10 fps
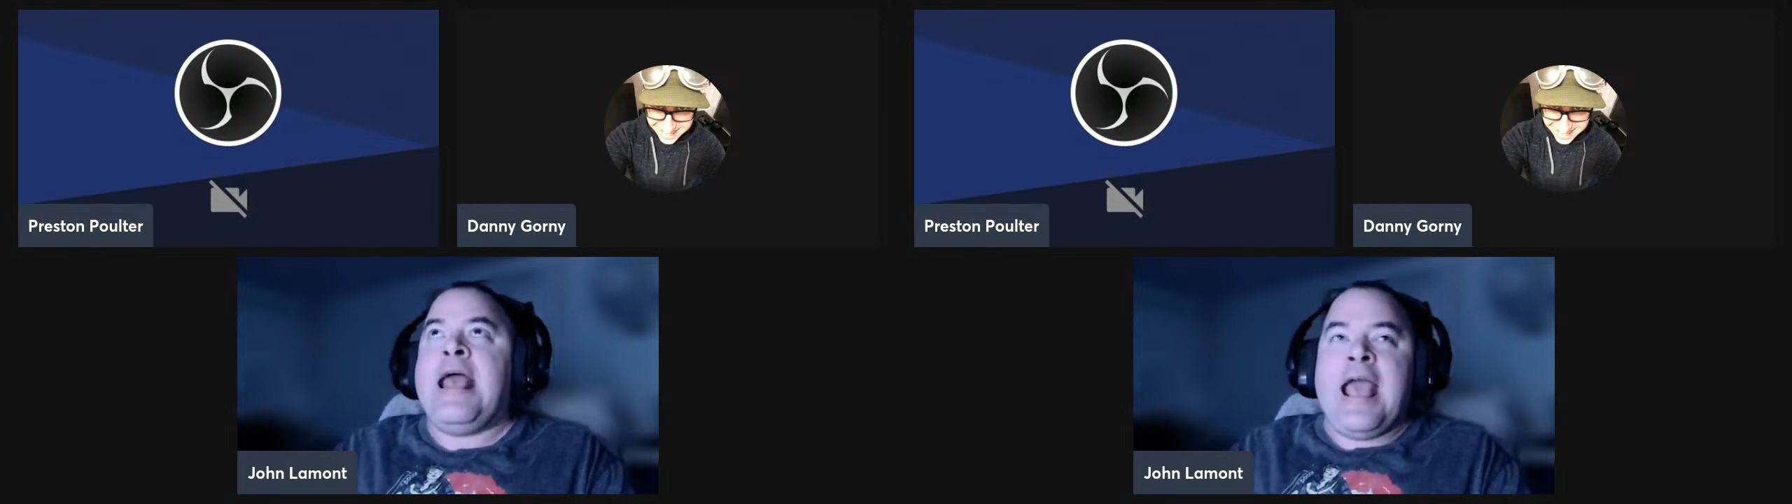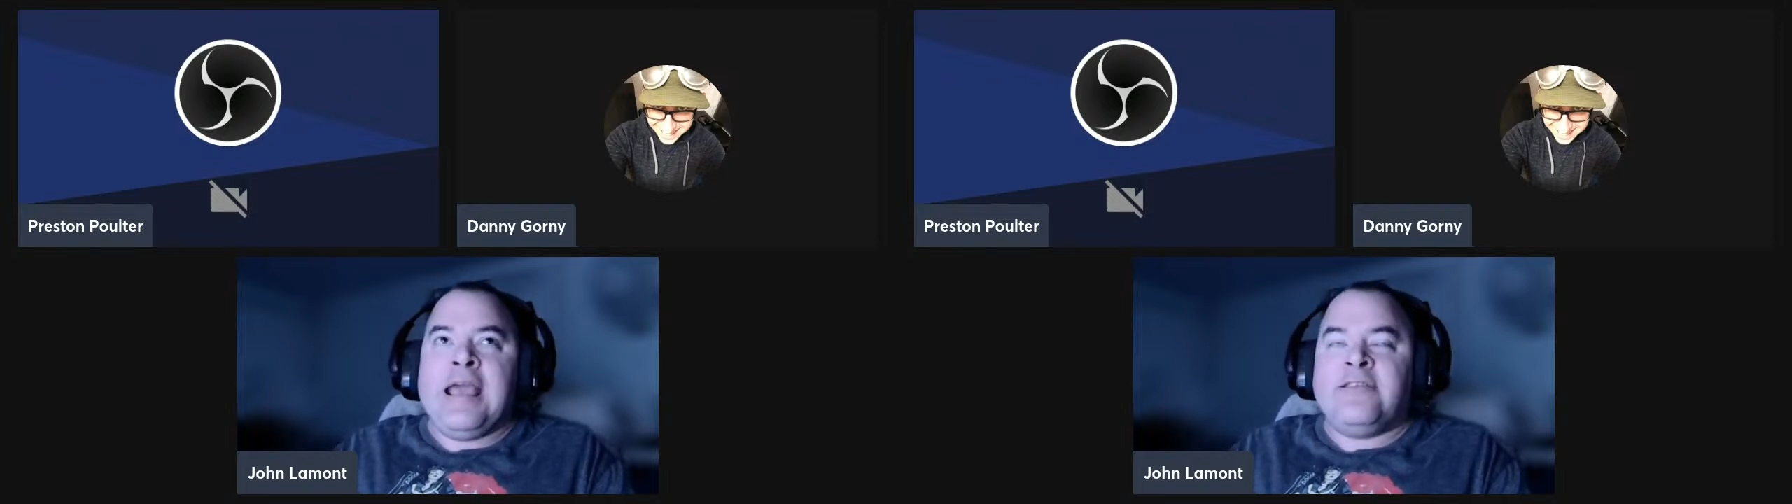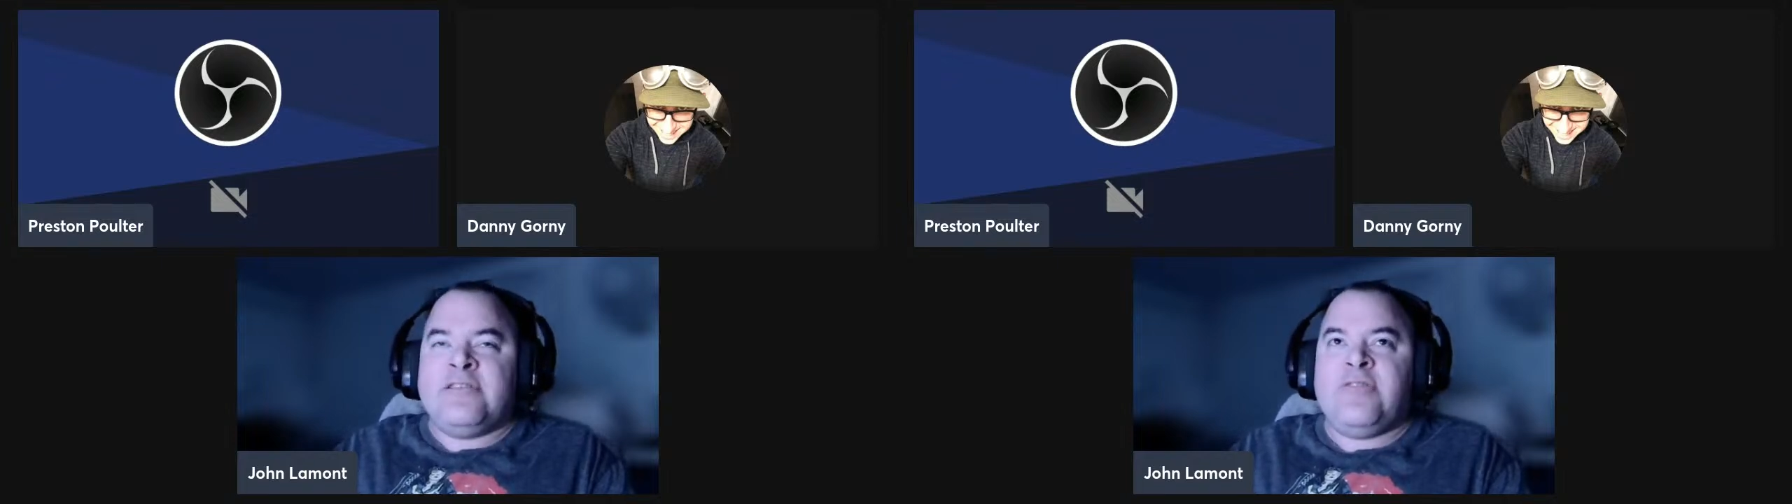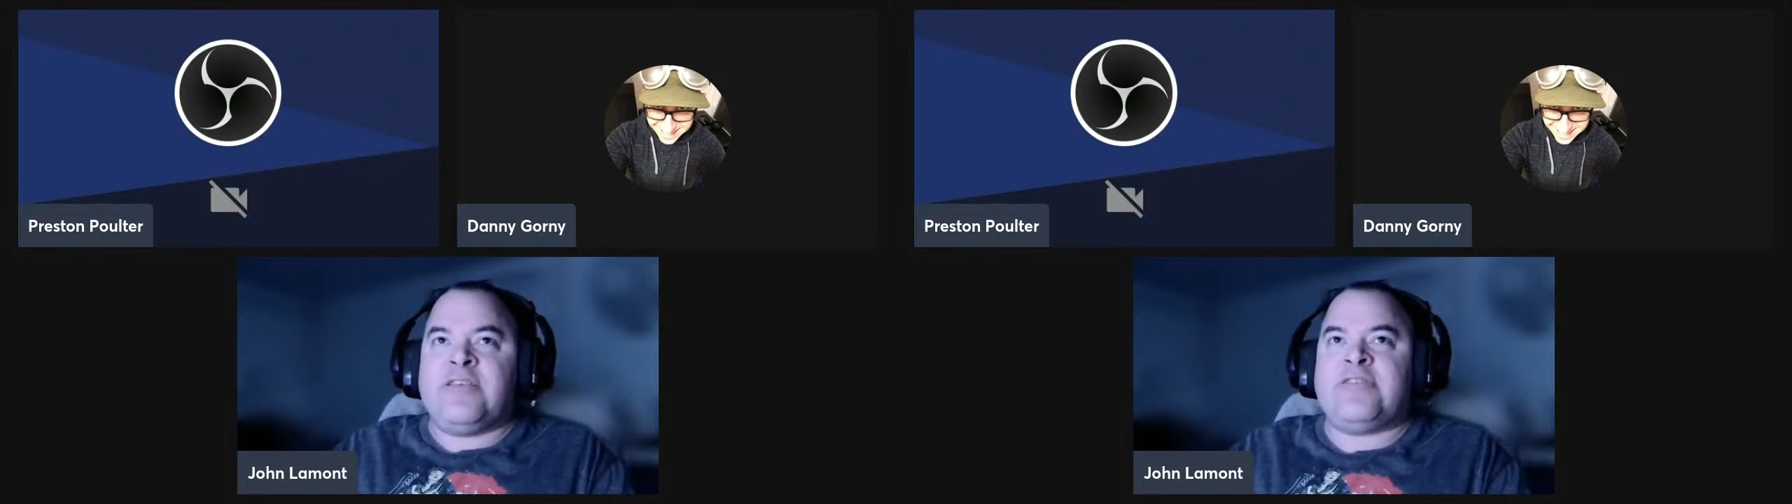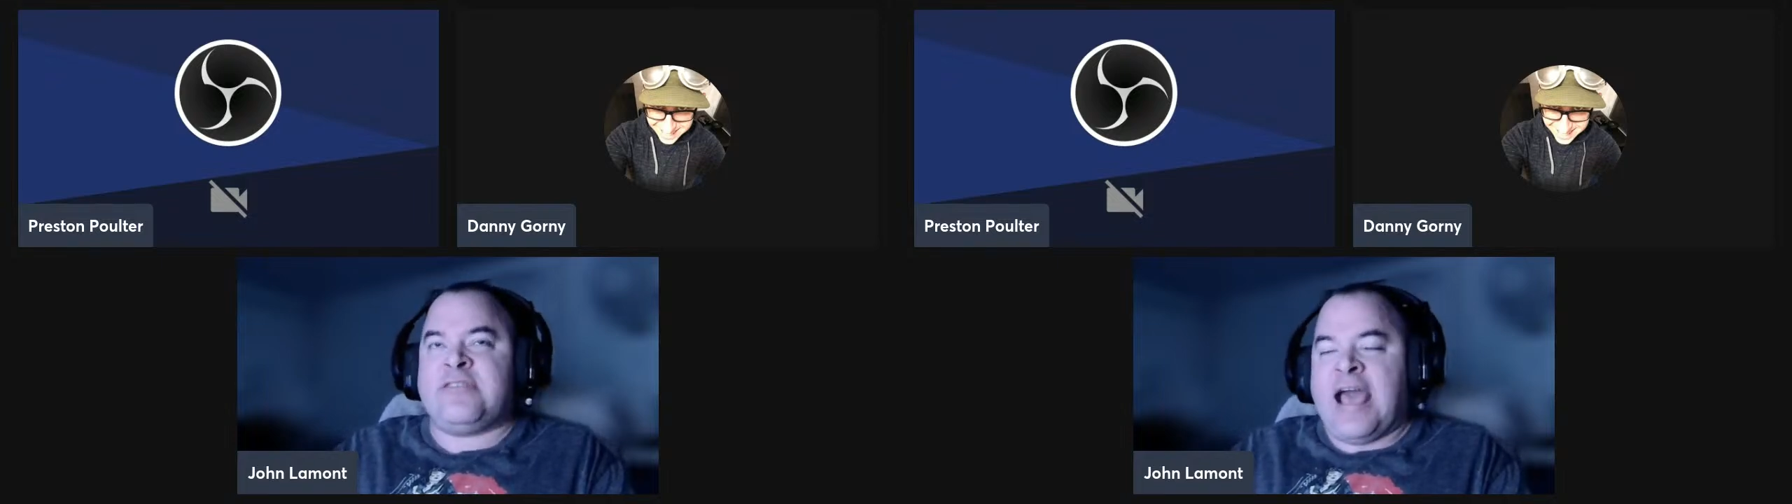eggs in the
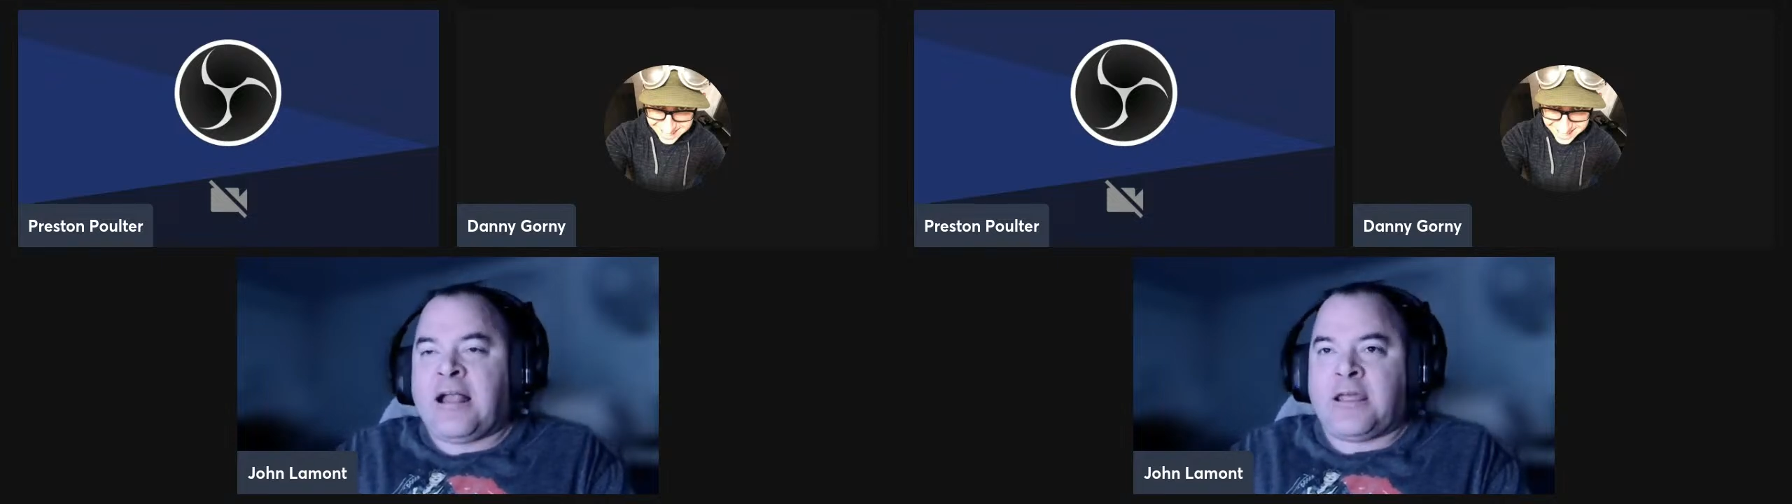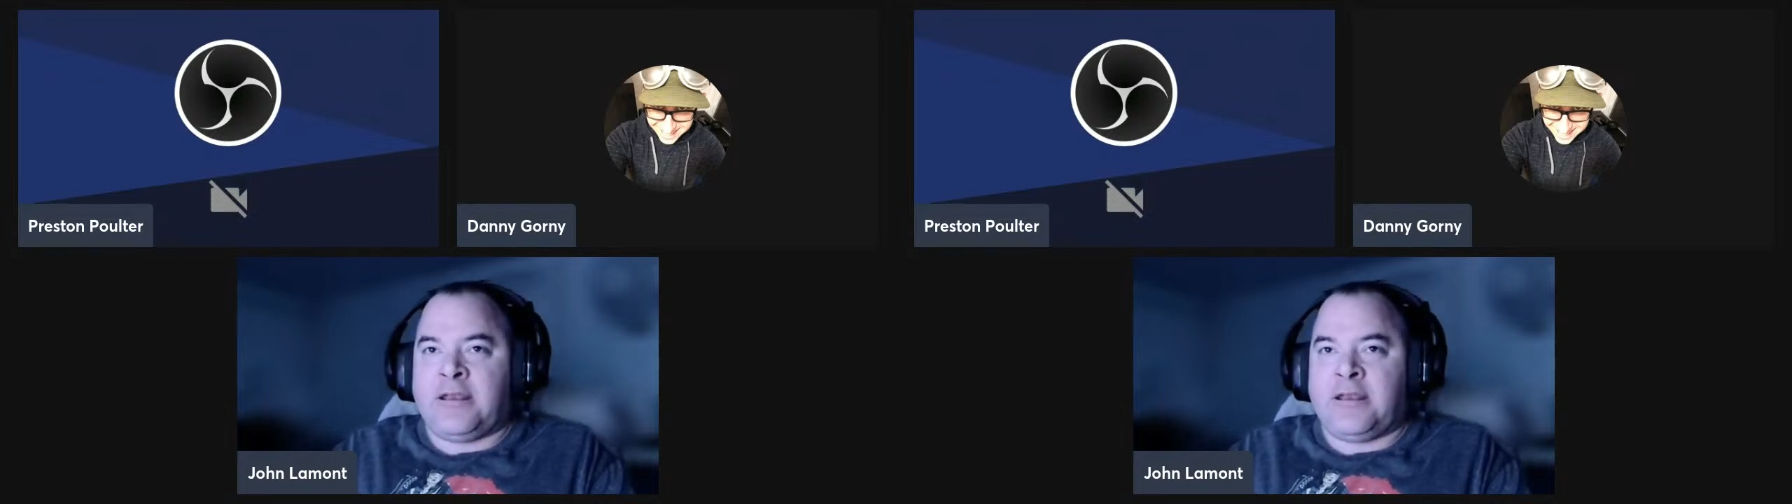salad,